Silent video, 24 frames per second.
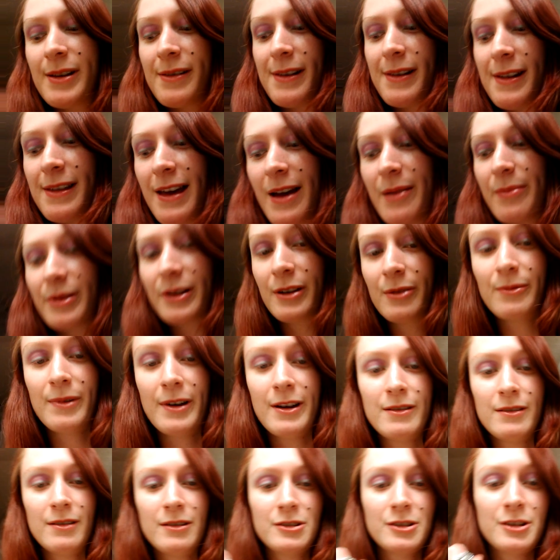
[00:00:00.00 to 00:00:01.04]
see that pretty
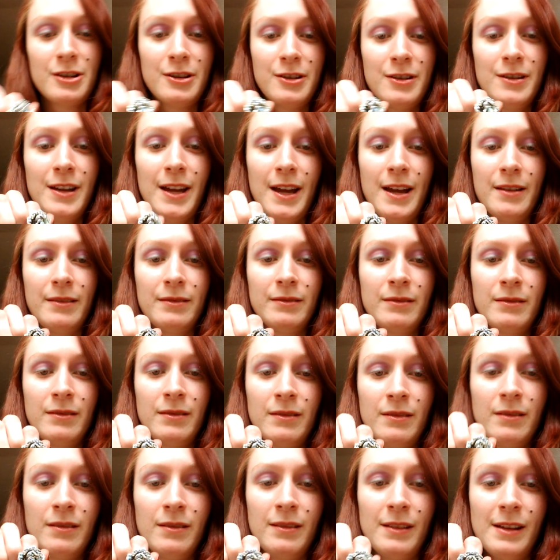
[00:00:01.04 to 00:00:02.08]
well. I'll show you again.
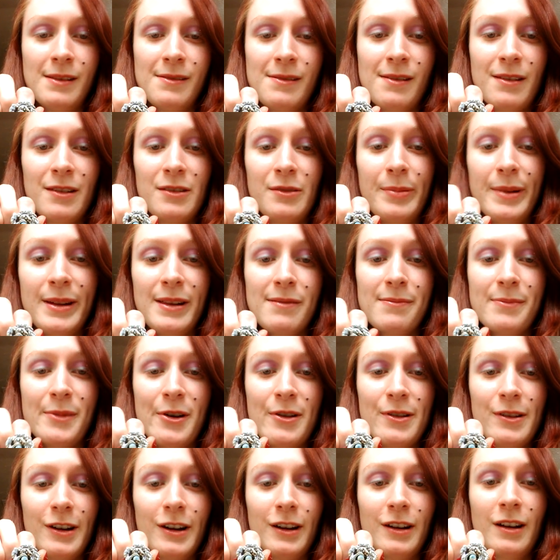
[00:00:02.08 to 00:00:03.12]
It's a little bit
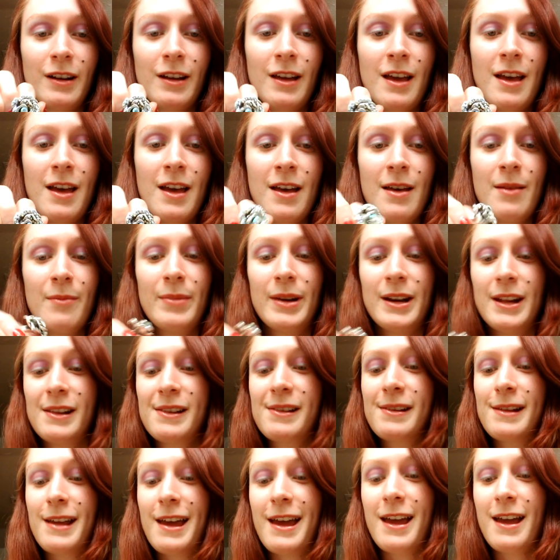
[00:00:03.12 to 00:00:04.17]
smaller, but
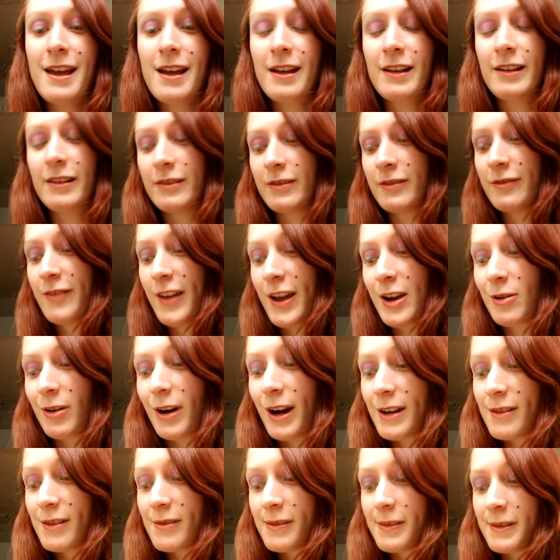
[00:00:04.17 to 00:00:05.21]
it's a fake
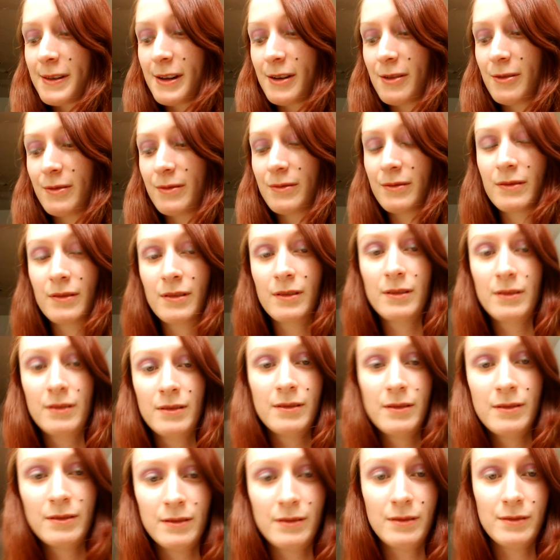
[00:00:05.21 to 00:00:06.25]
rhinestone,
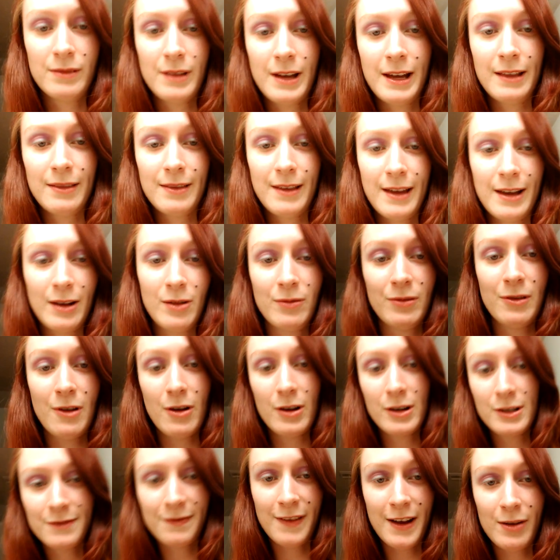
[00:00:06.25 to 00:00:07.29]
like a
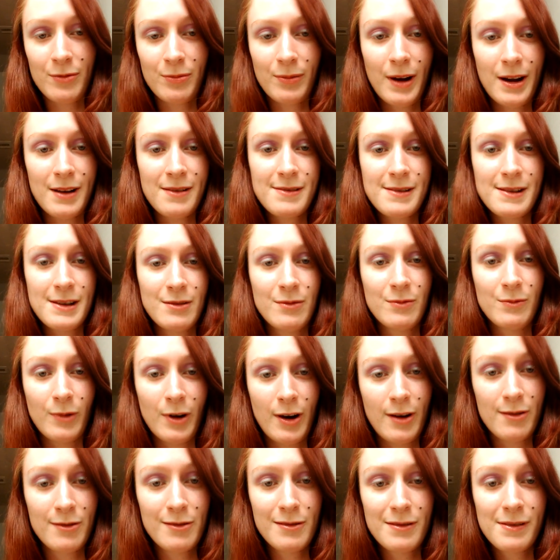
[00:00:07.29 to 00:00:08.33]
large fake rhinestone
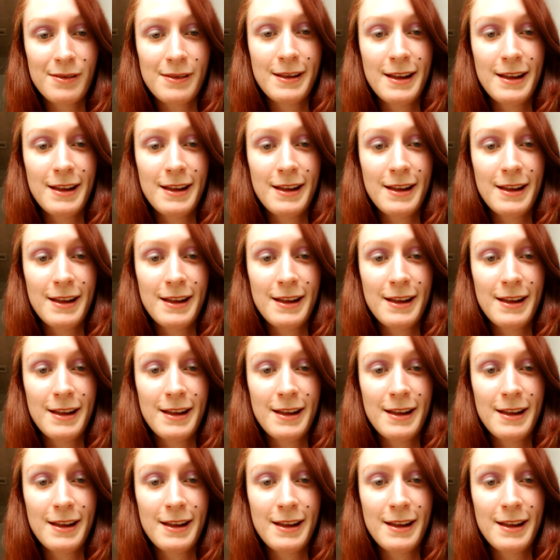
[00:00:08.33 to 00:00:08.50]
rose.